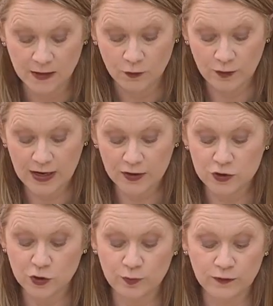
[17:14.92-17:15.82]
rack
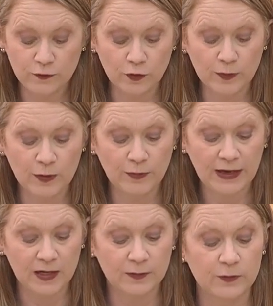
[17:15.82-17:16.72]
should perform
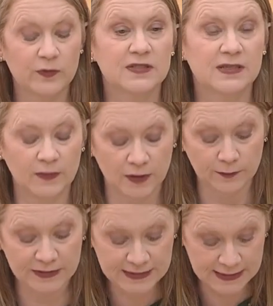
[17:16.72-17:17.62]
comparably with similar
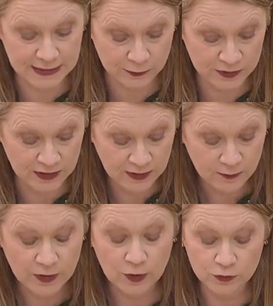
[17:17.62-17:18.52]
materials.
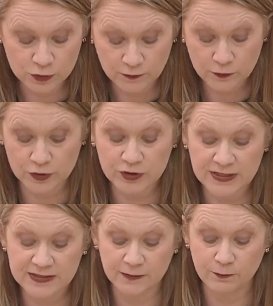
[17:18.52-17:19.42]
But they also, of course,
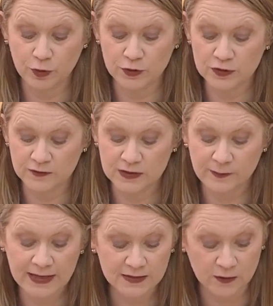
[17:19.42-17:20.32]
stress the importance of
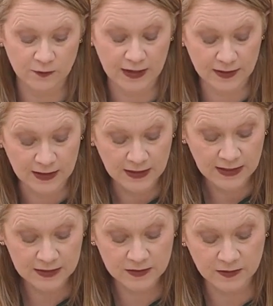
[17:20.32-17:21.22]
inspecting rack
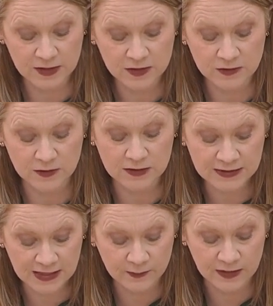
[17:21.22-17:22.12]
installations to
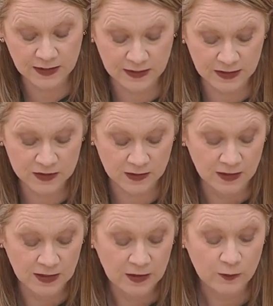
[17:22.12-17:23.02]
determine the condition,
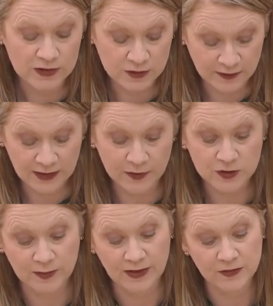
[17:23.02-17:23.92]
which is very
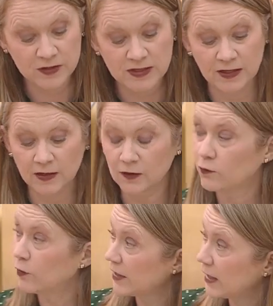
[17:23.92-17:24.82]
much my understanding
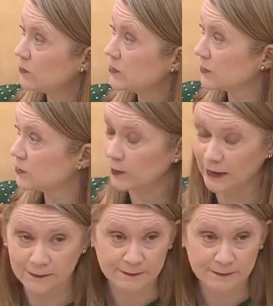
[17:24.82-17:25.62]
of what the Council is doing.